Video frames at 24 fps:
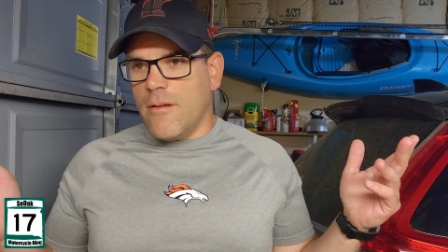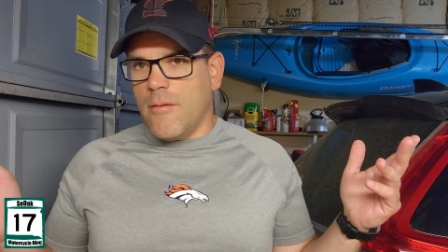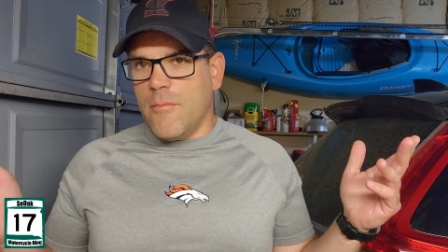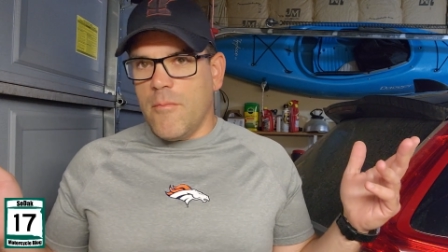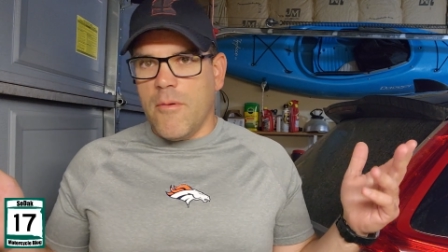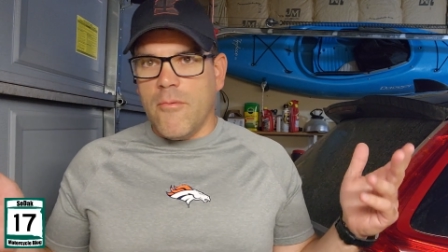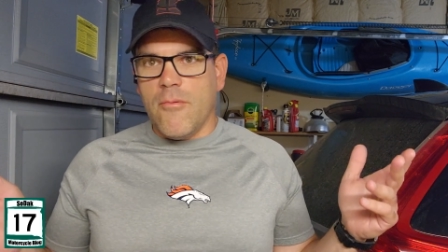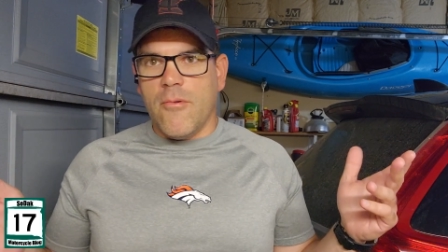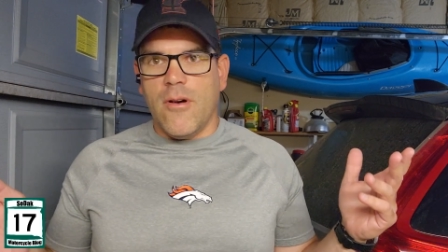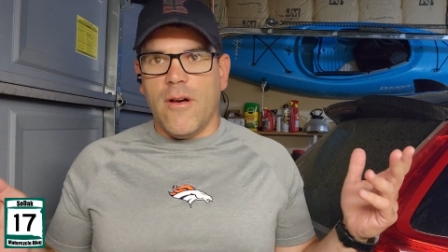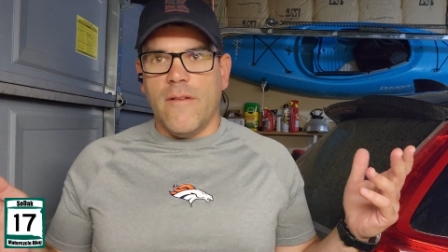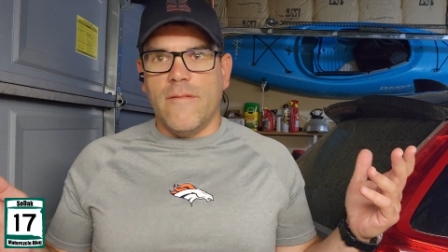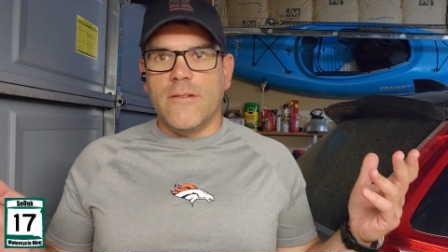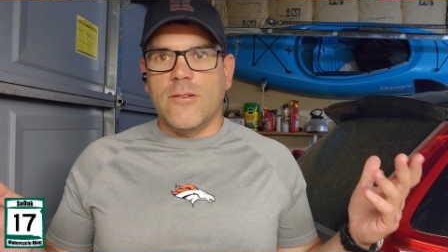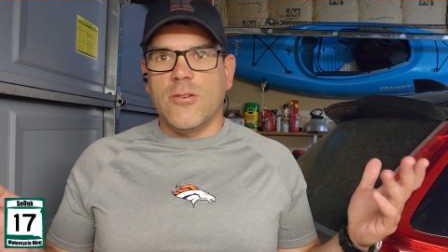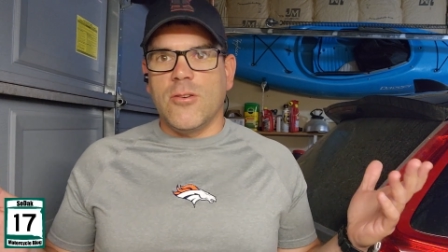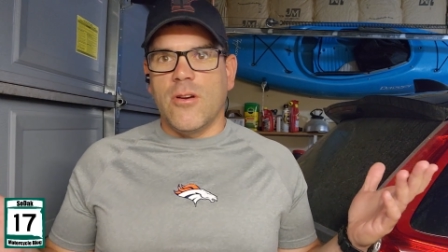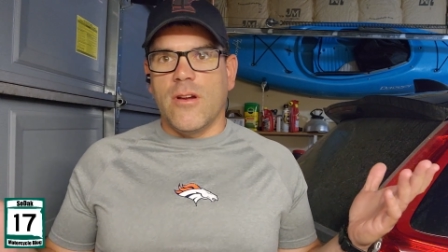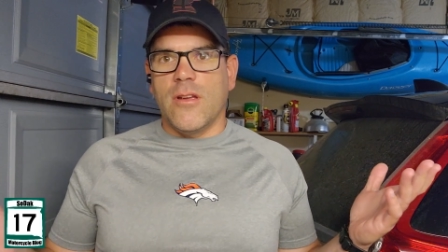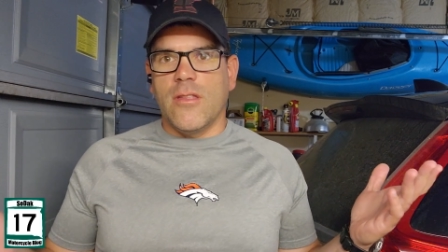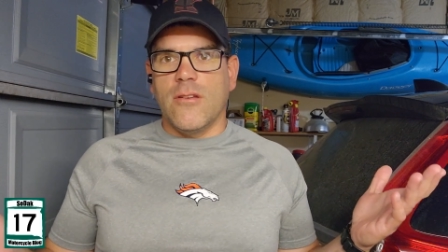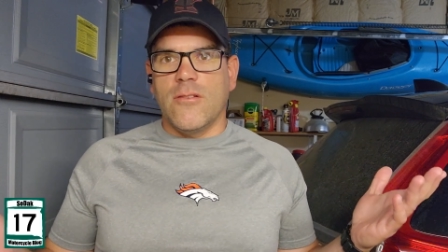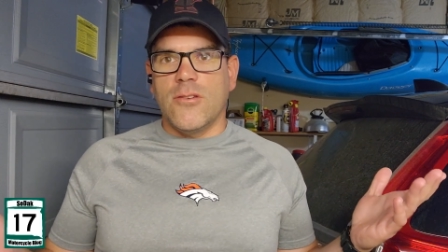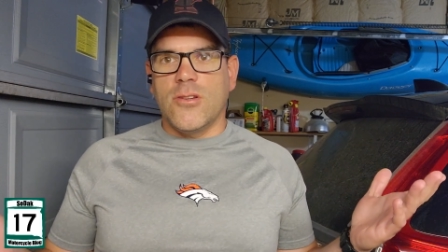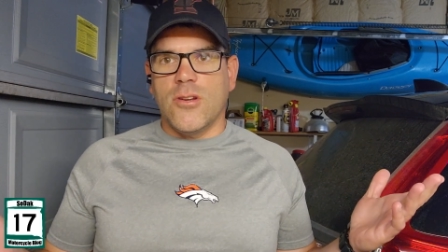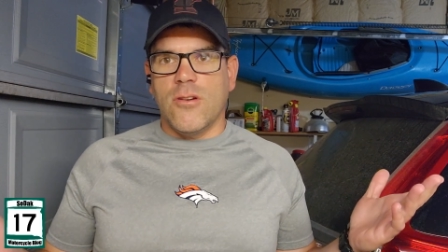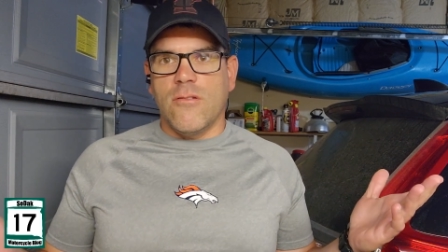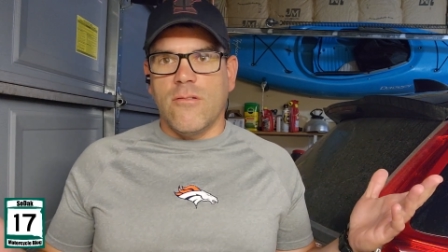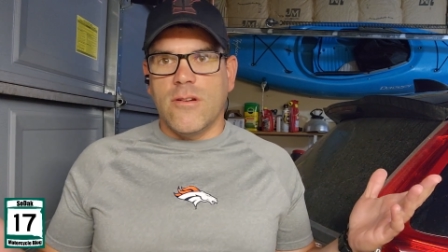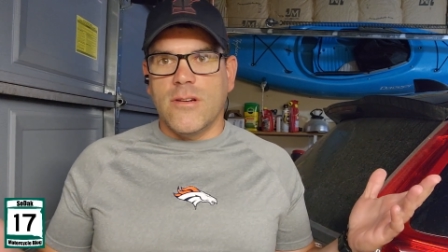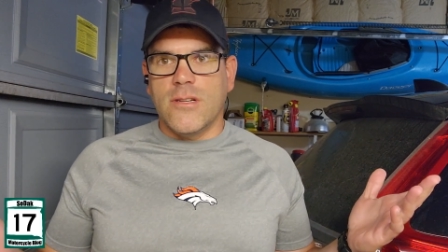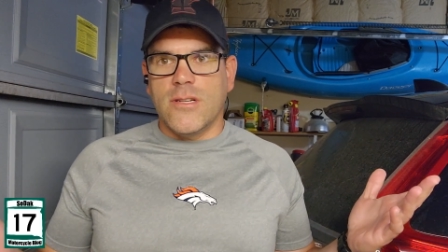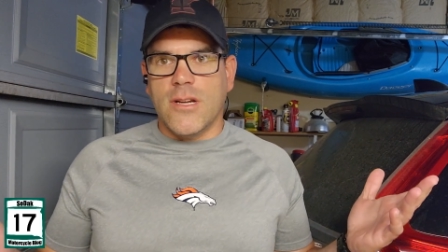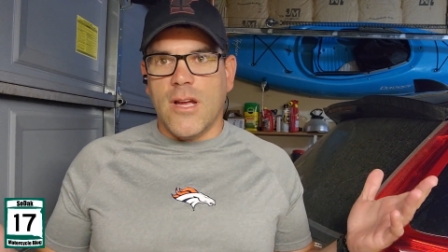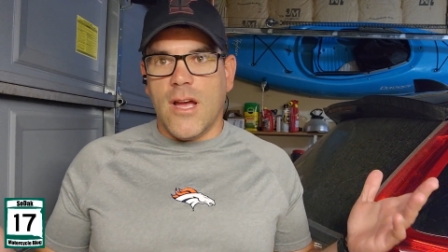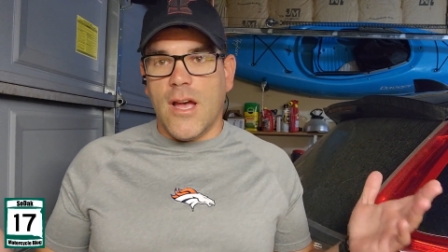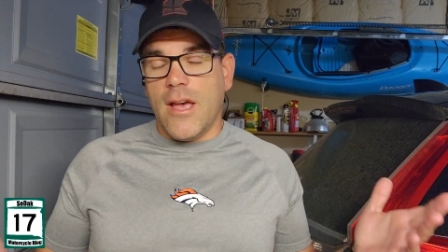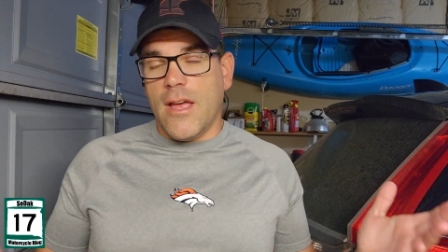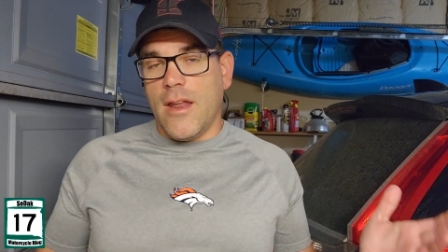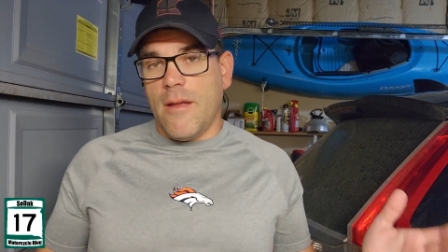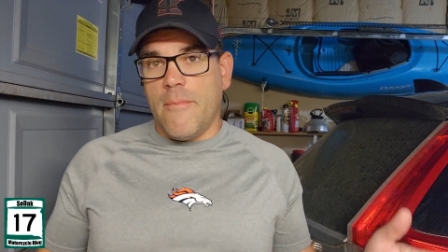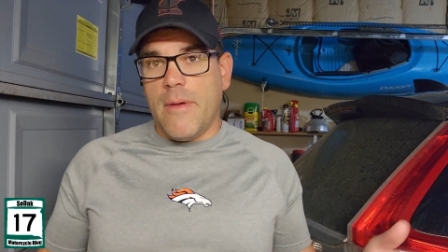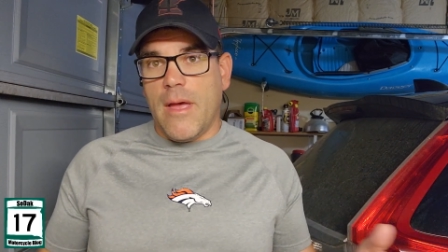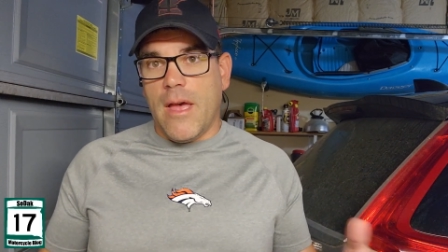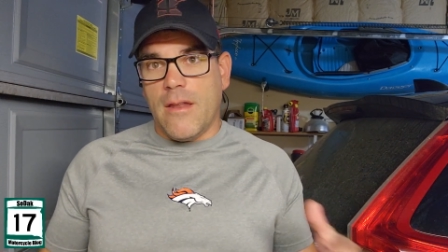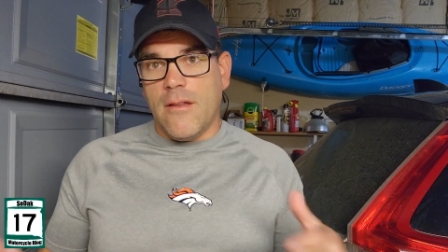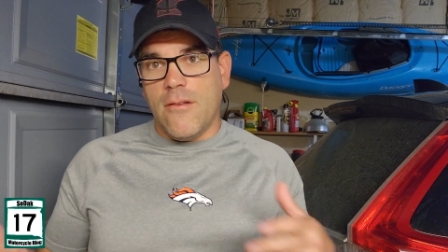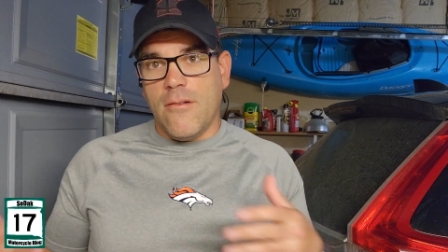Maybe we'll have a trailer show and shine. I
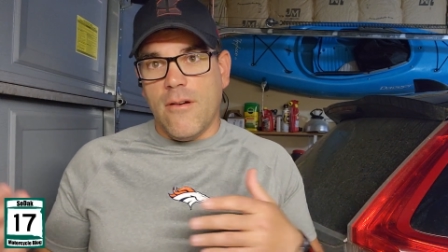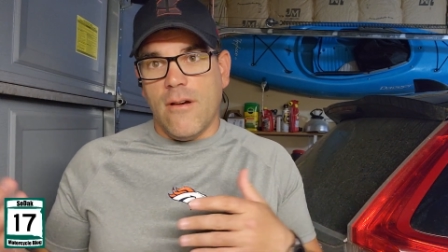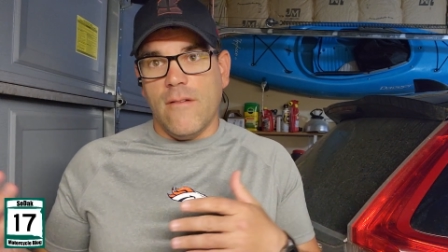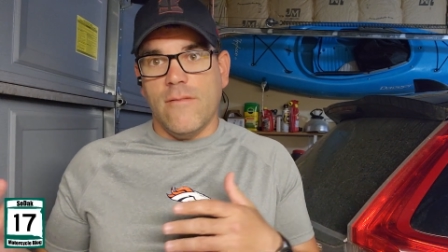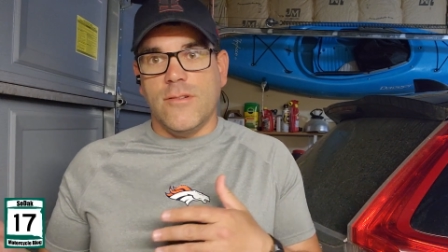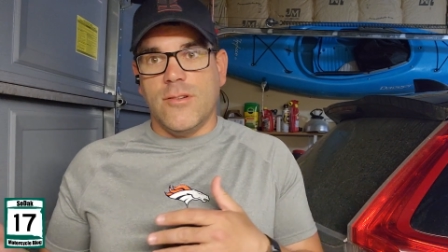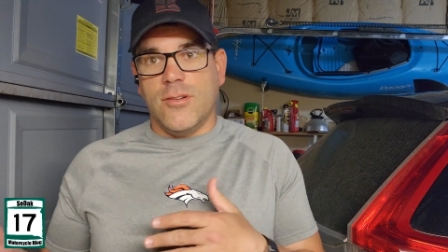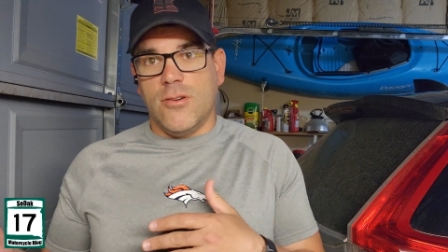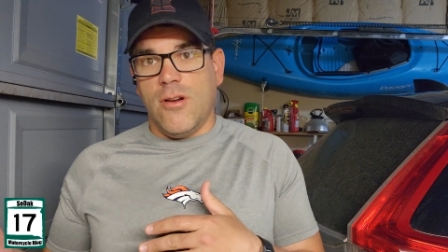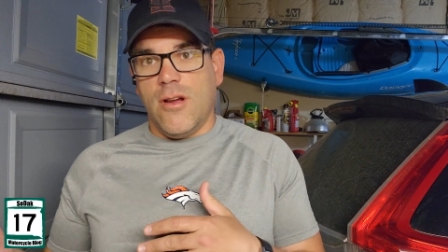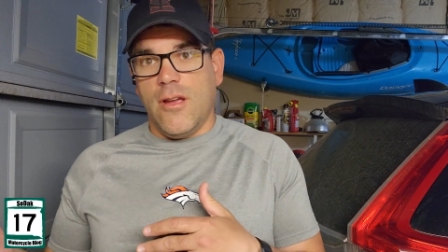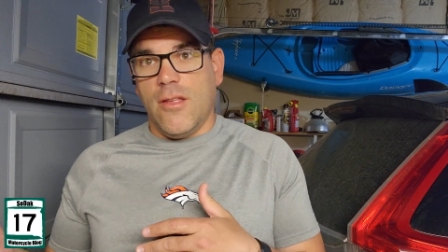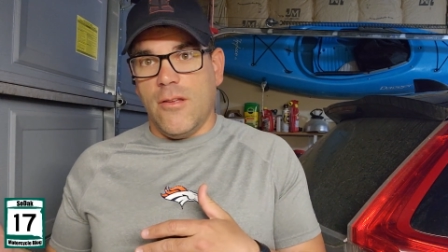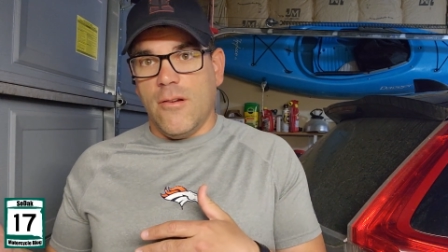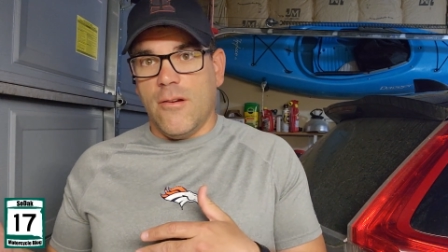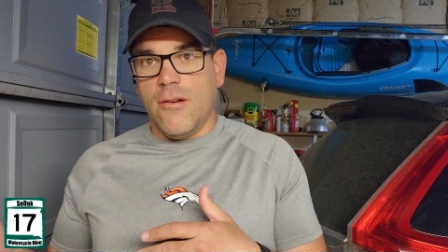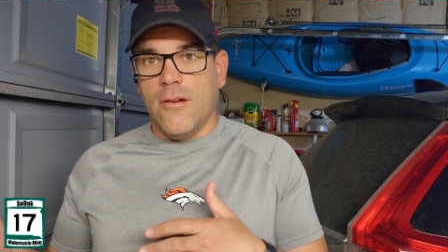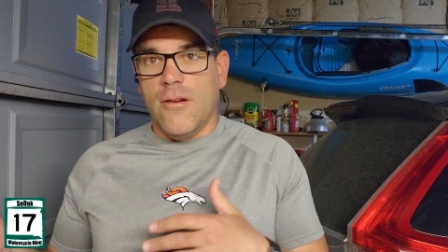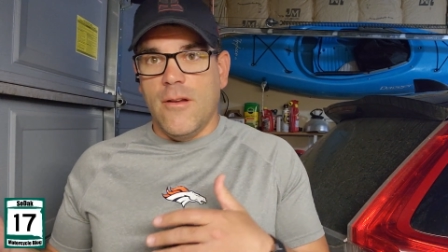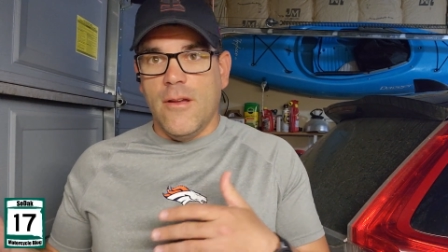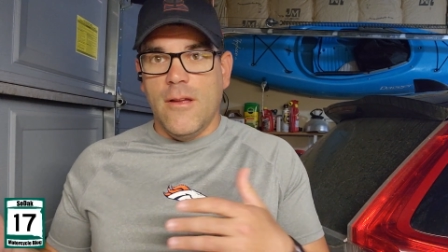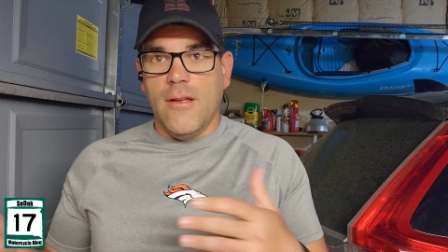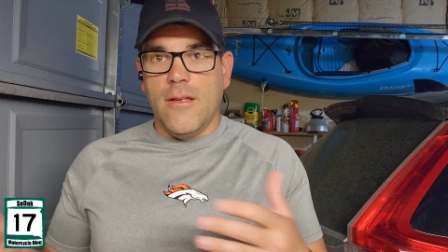mean, I do have a trailer